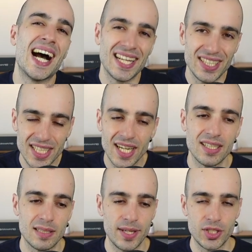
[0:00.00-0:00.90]

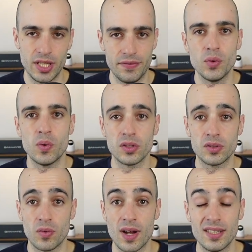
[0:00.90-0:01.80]
ideal, especially if you want
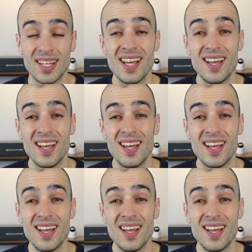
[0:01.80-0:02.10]
to run